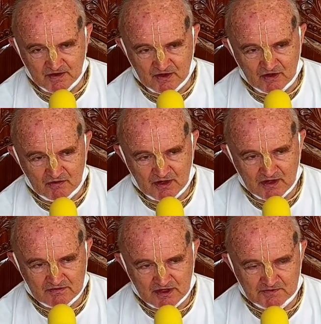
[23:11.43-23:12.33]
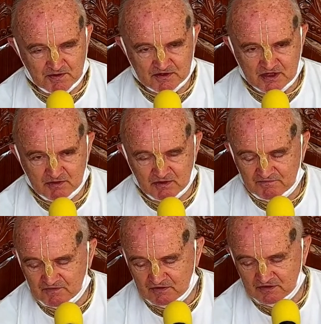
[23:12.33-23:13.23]
who were responsible for
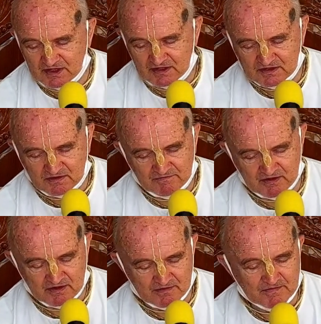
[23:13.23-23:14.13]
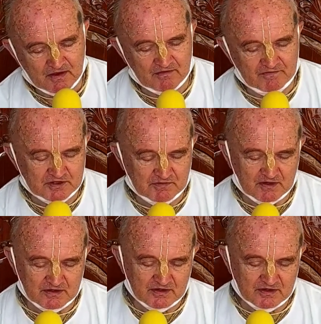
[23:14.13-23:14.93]
the death of his brother.